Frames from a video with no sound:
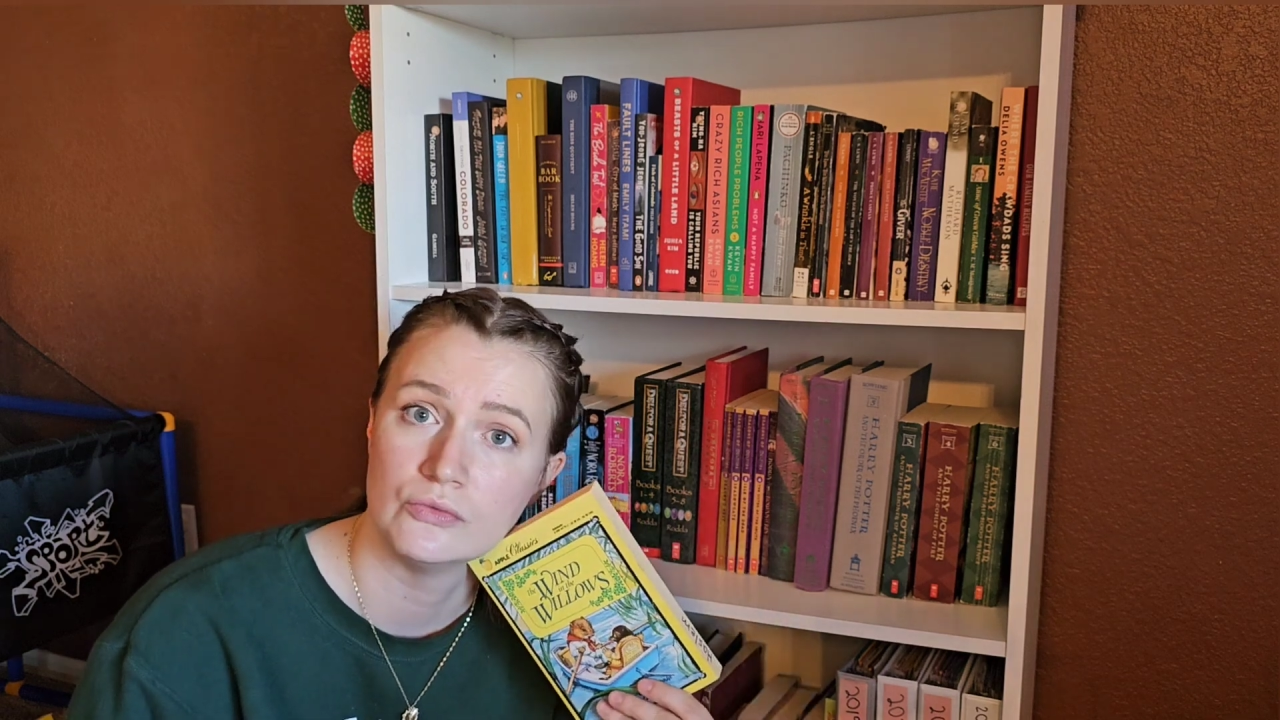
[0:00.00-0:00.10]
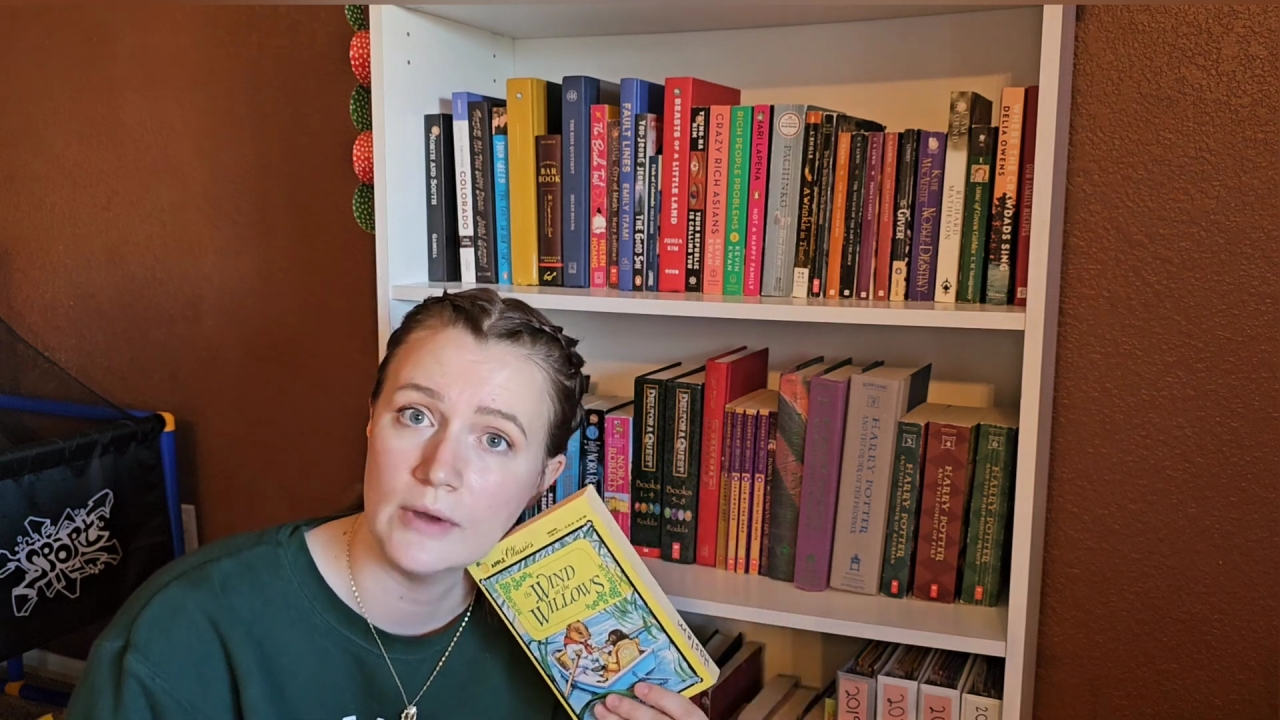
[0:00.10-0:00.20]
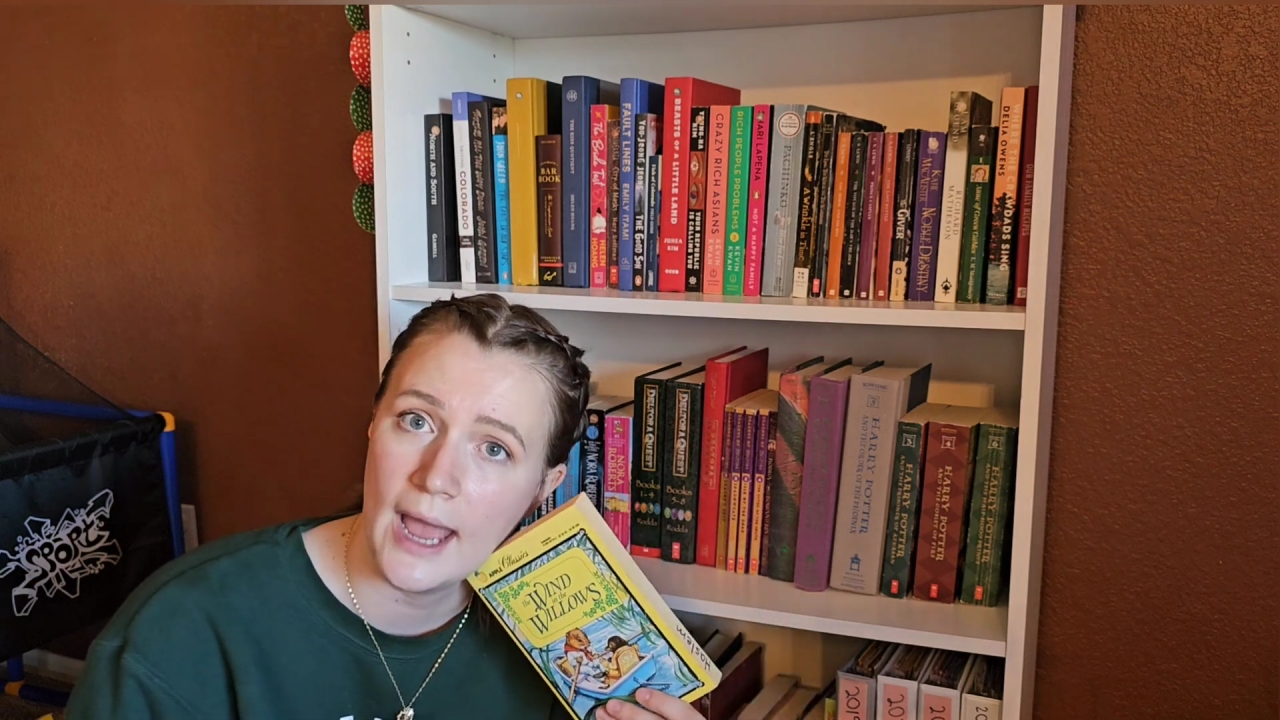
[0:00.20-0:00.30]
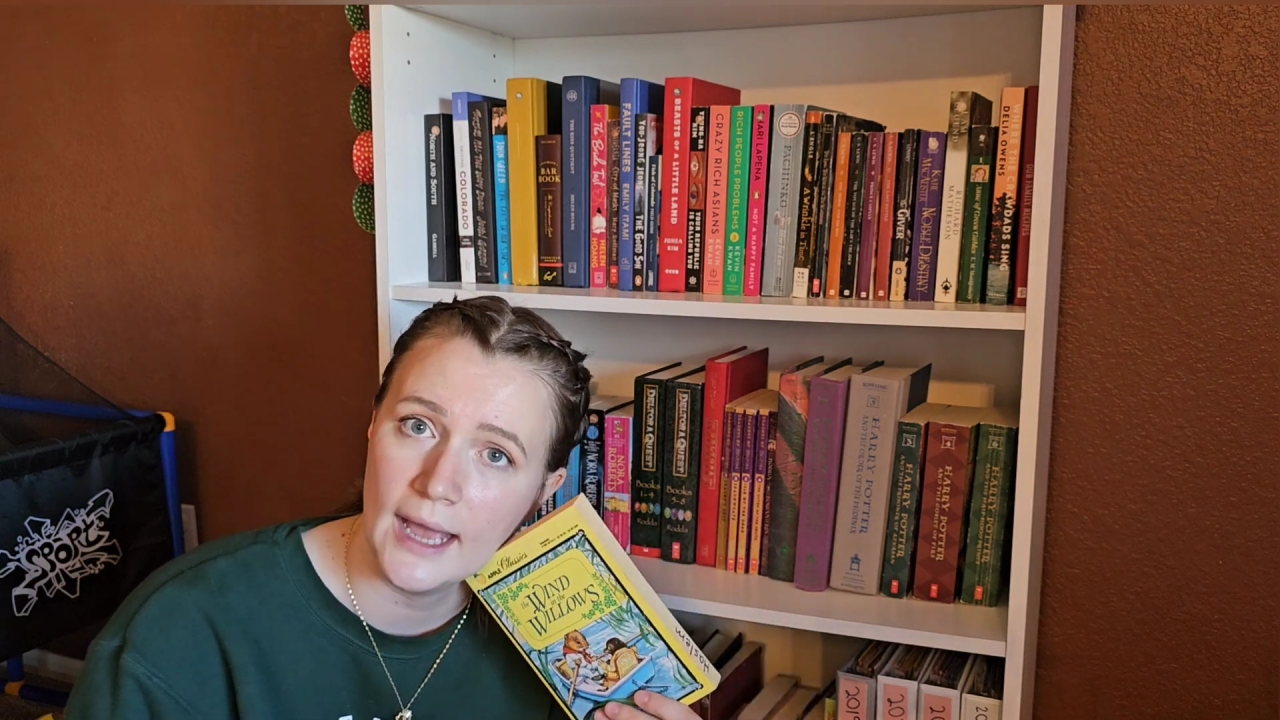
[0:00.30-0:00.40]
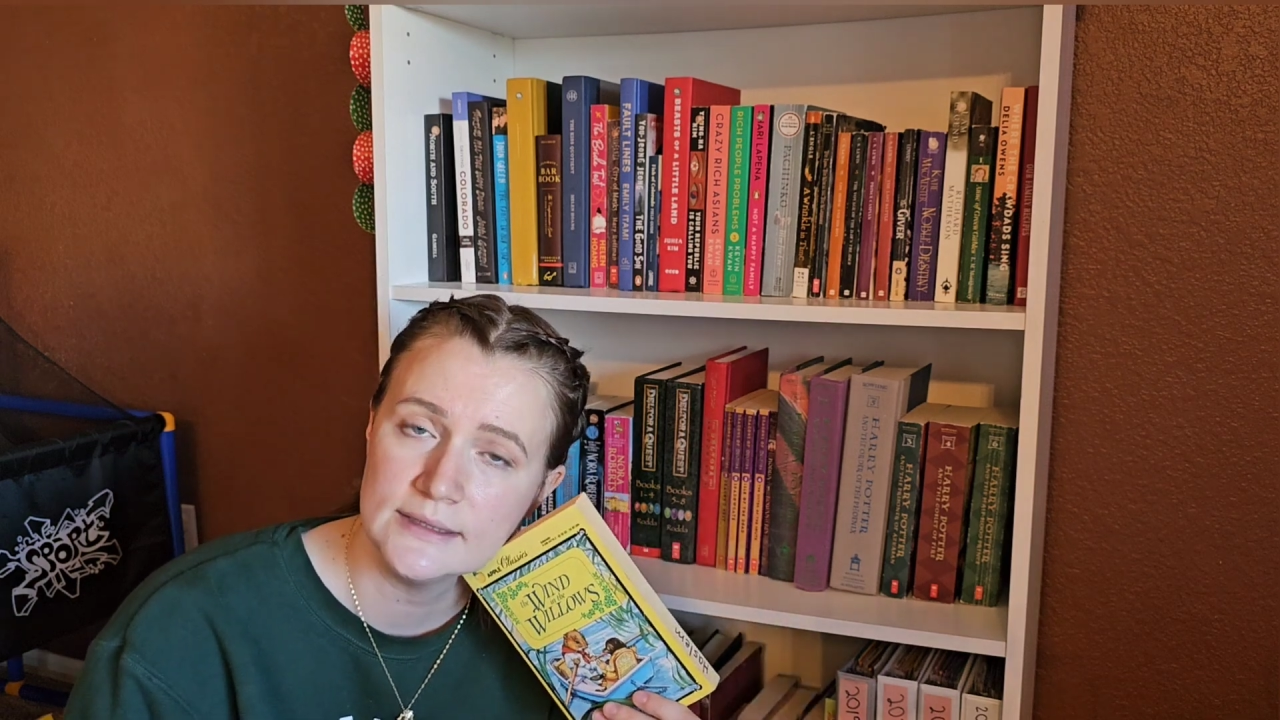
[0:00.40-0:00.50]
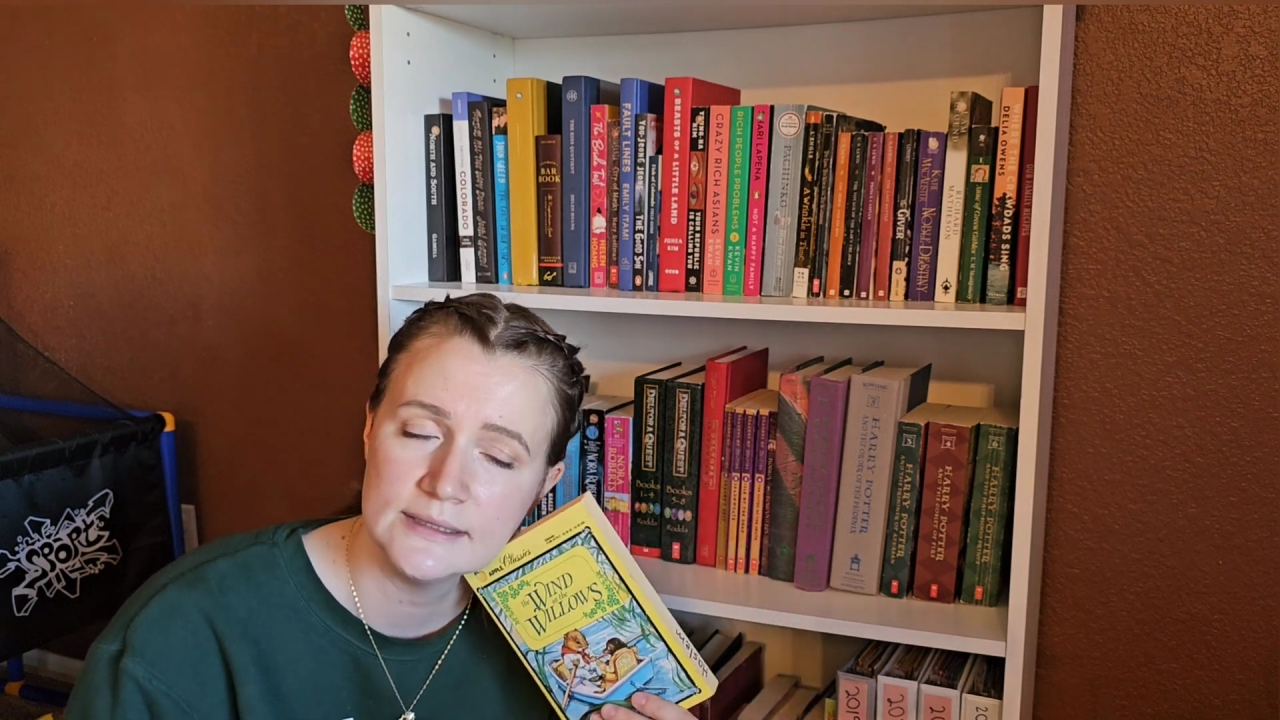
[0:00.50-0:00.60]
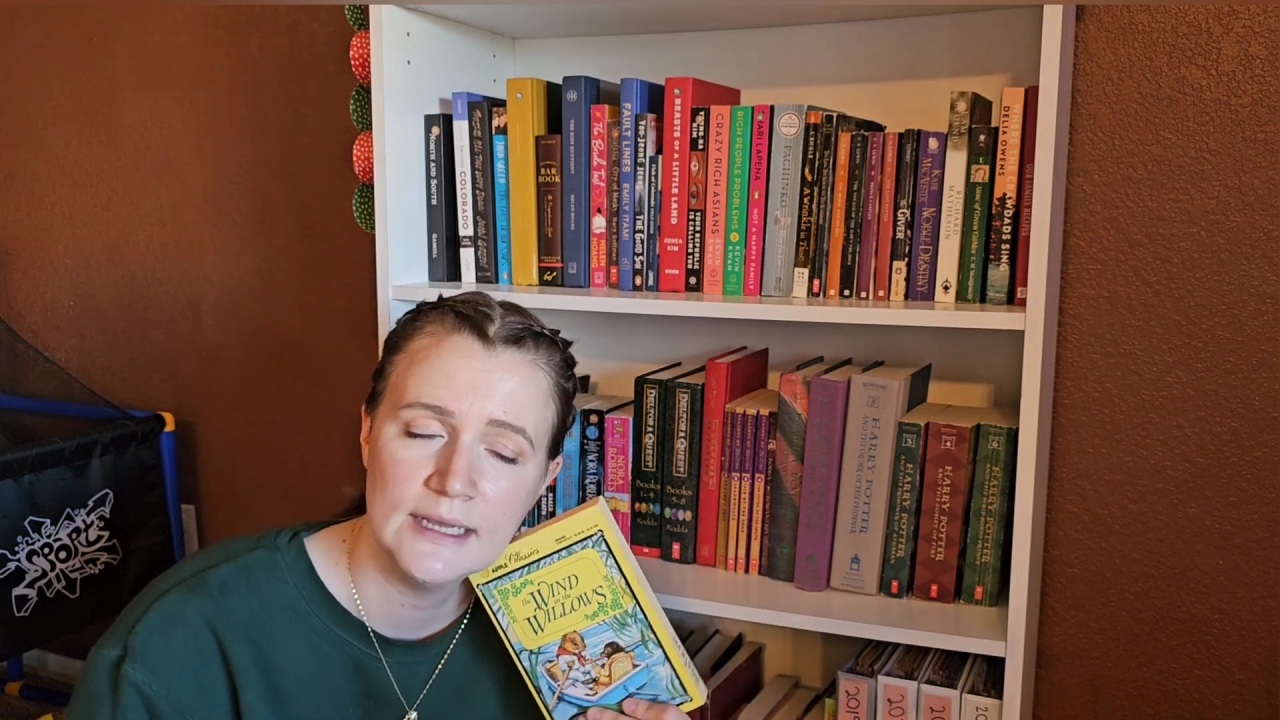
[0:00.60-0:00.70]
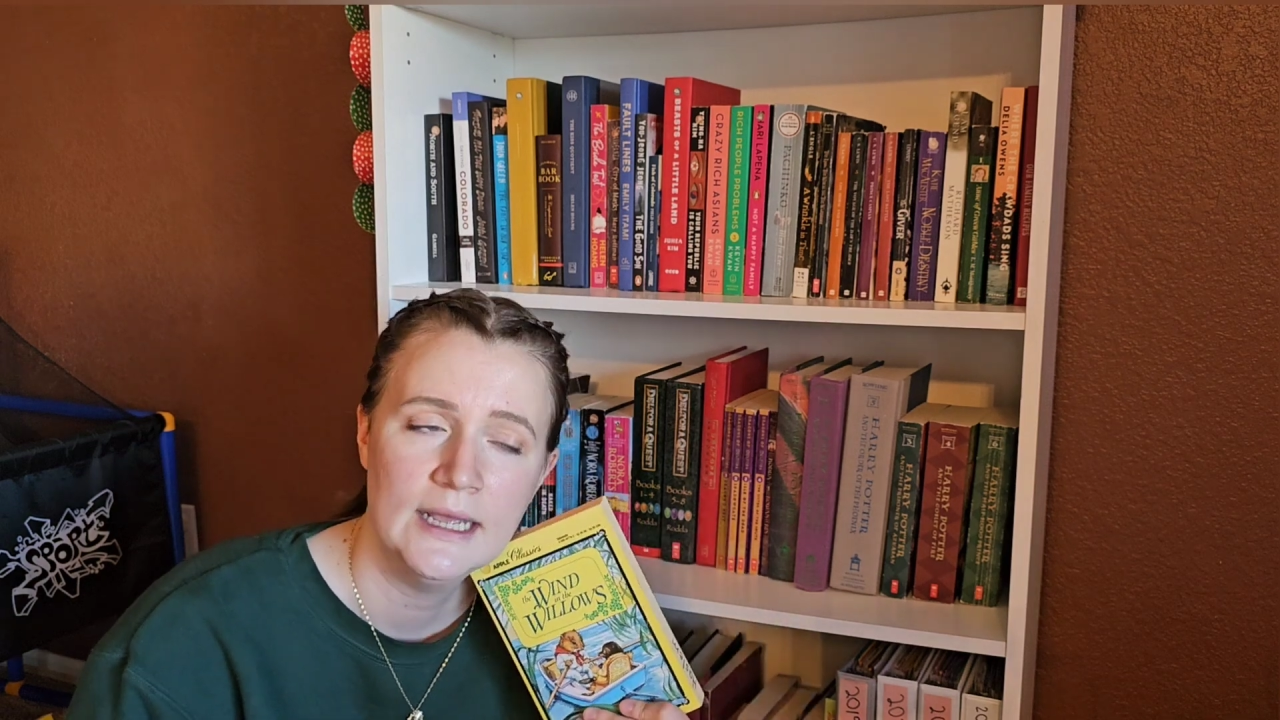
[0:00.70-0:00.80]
Rat,